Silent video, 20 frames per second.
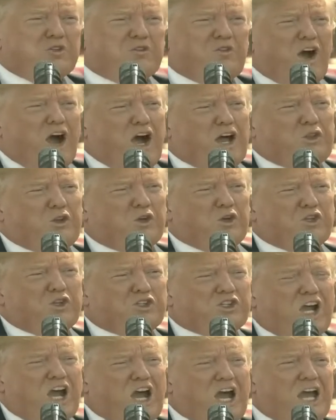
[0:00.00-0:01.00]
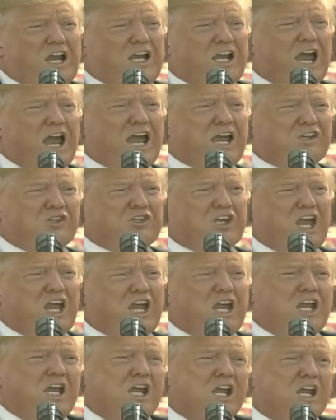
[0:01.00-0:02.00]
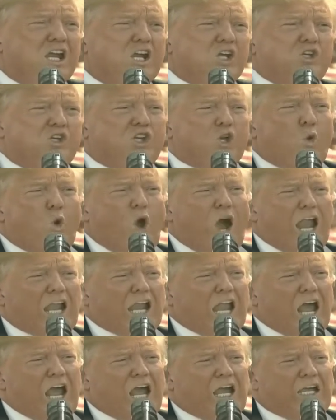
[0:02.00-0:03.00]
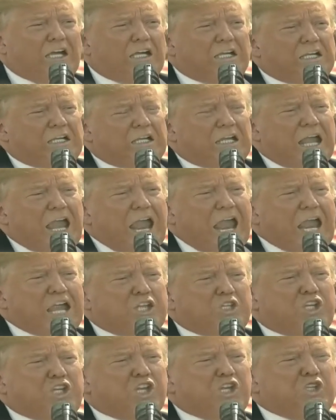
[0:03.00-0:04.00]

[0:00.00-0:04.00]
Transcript: father's side as a chiwala, a tea